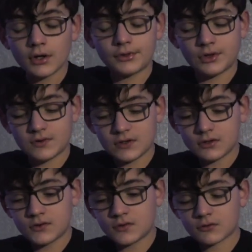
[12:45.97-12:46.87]
This
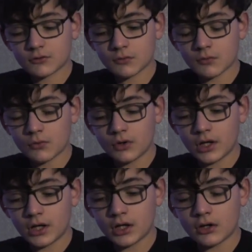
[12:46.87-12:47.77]
is
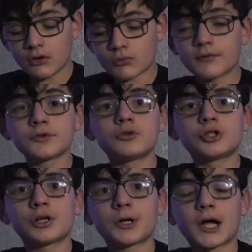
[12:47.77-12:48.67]
a
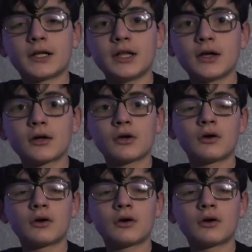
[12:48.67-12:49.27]
revolutionary idea.